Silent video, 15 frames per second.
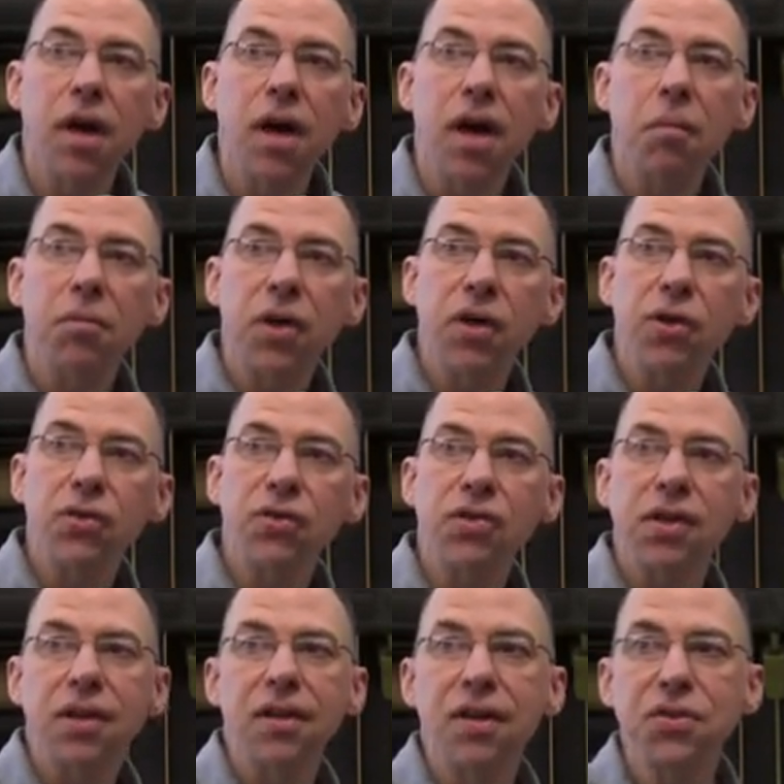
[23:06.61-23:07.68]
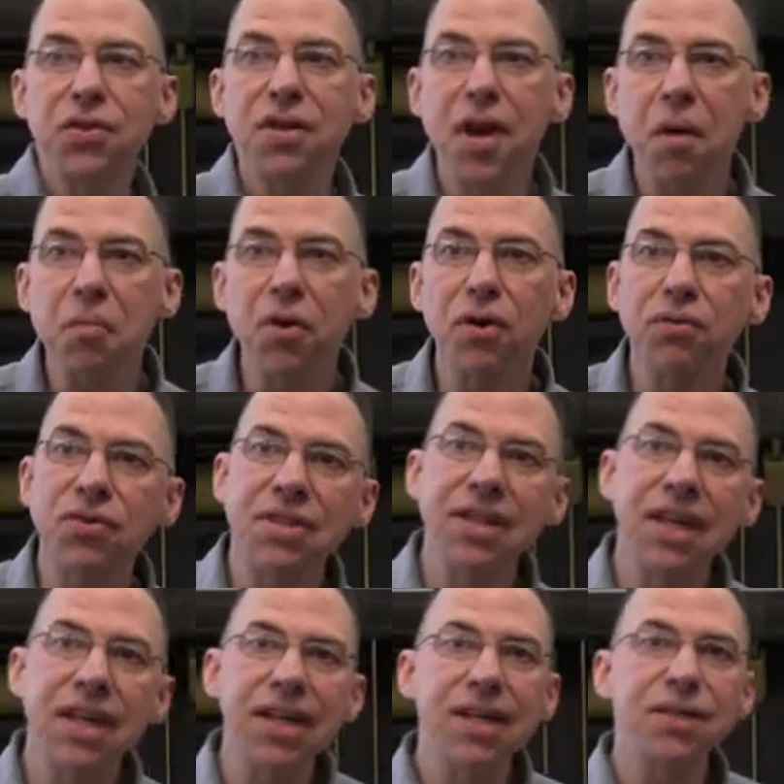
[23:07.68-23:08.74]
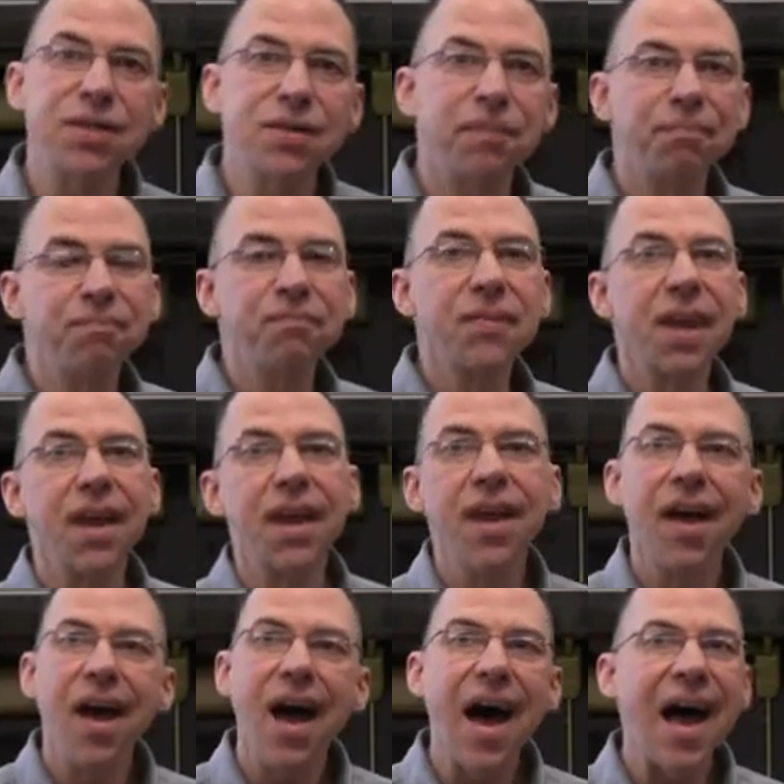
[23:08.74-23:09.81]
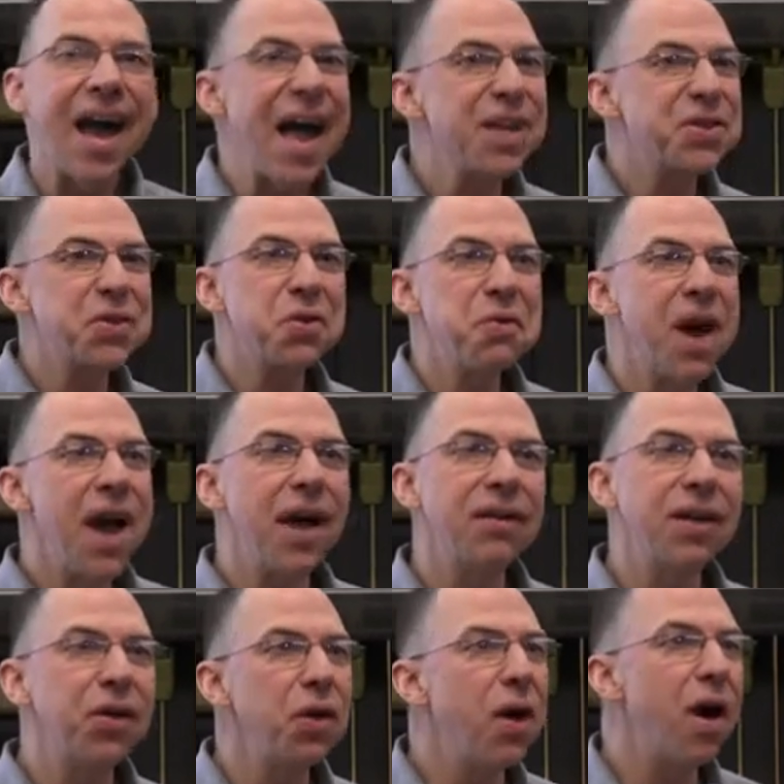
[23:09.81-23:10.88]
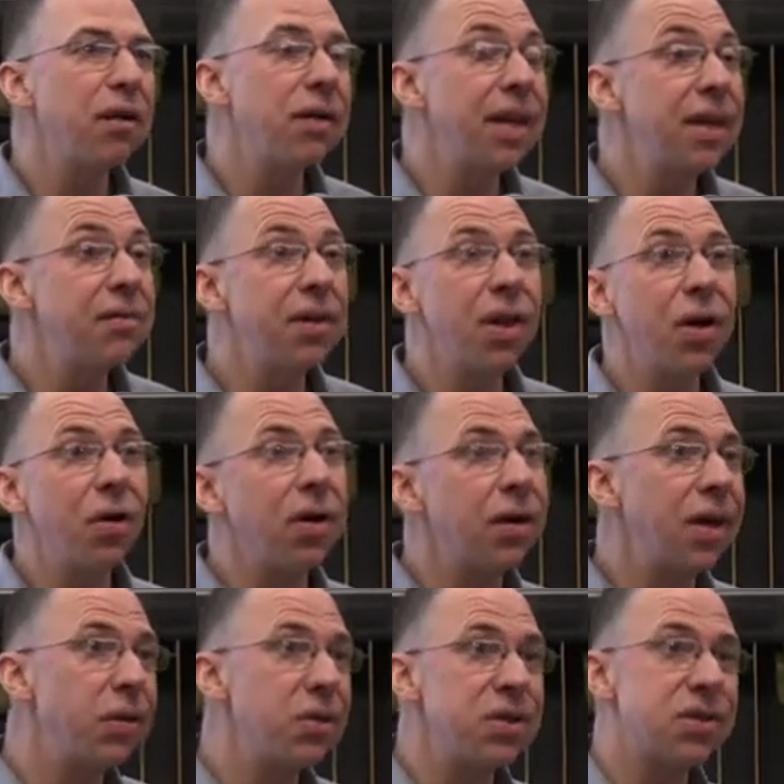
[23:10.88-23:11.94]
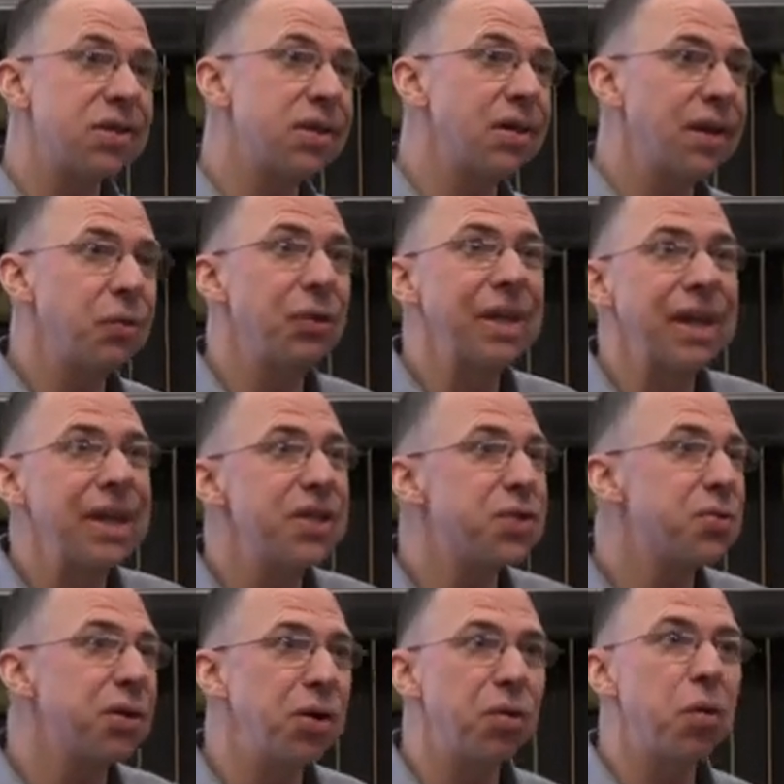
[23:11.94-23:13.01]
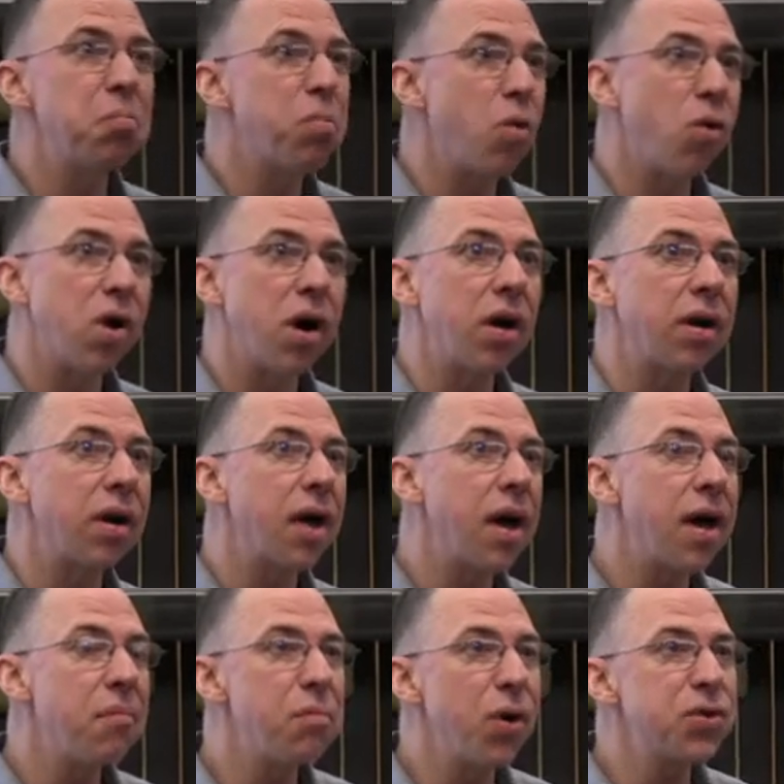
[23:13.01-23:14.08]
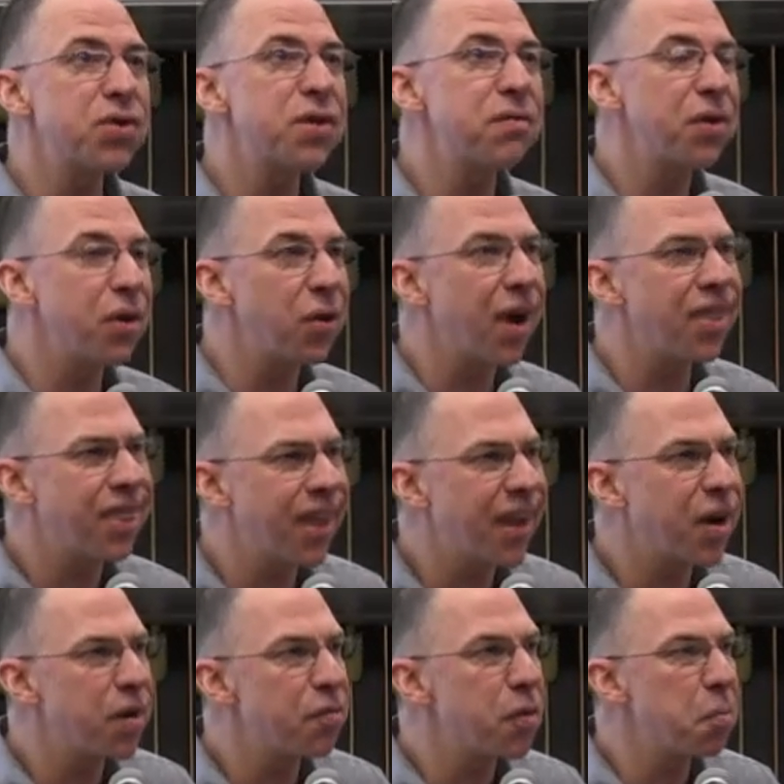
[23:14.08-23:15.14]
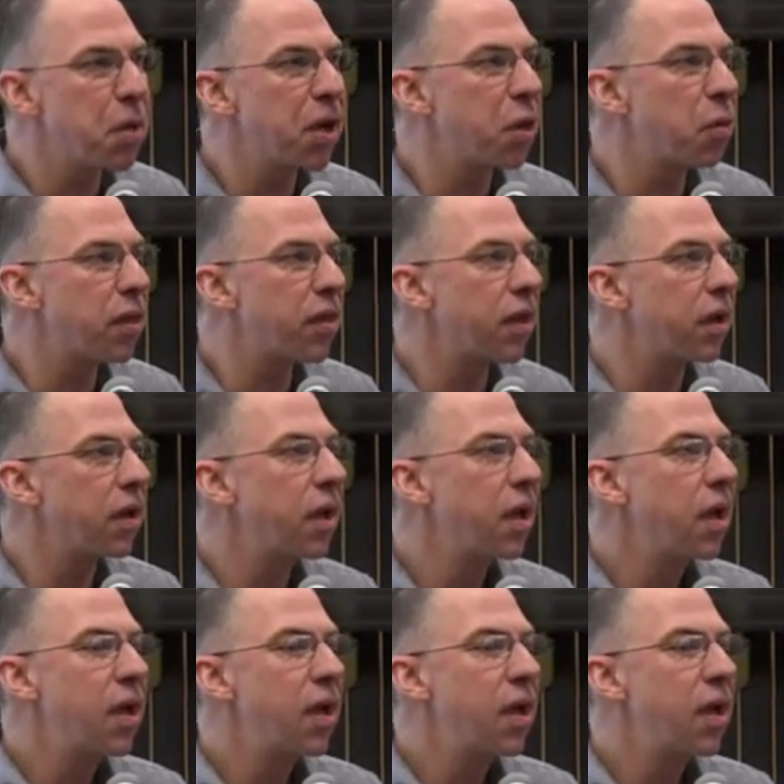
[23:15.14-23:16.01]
There's a number of scenes. I asked around, and you all, even though it was released when you were born, most of you, I think, are familiar with it.